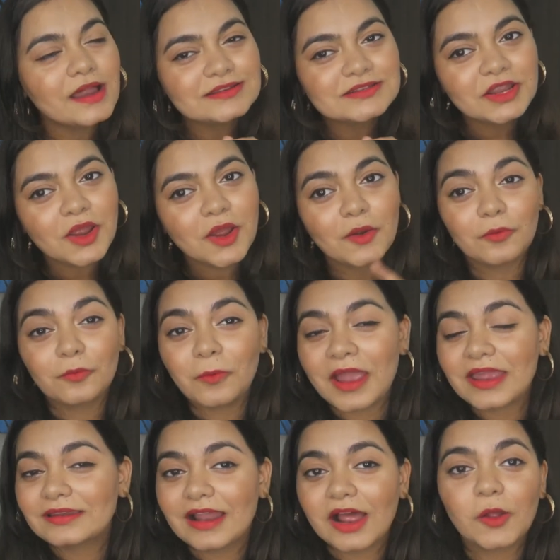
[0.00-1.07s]
But
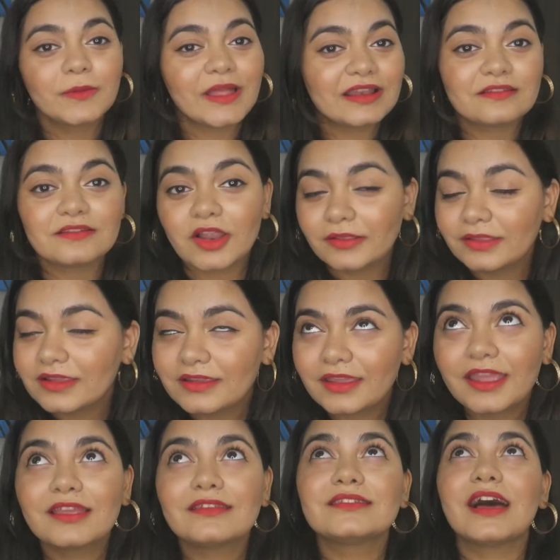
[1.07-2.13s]
right now that's not the
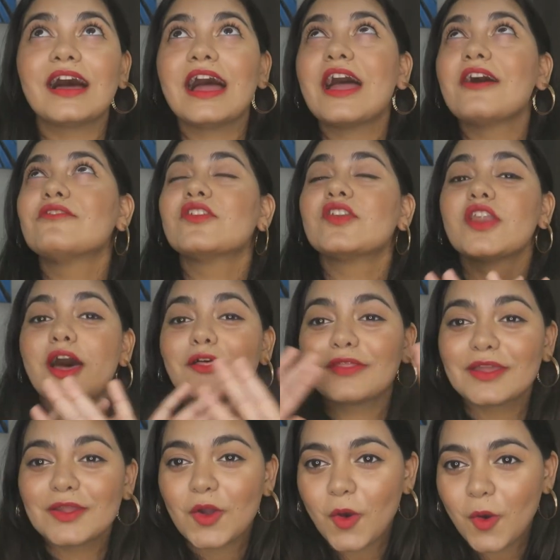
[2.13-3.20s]
case. I have
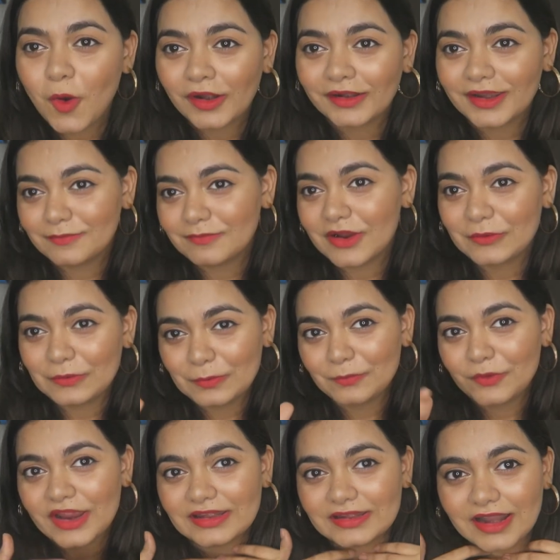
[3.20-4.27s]
nothing on in my
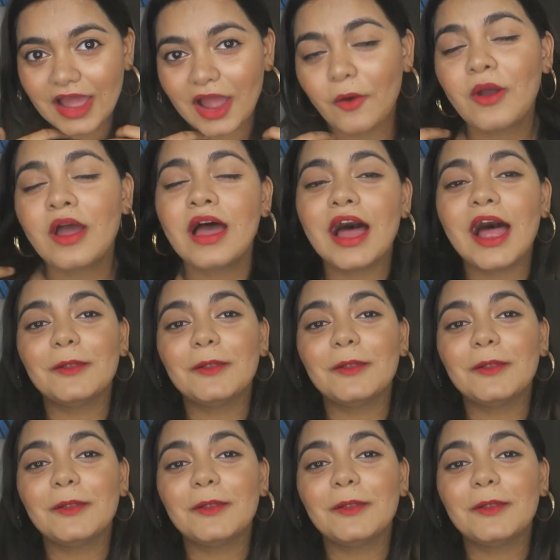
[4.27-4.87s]
room right now.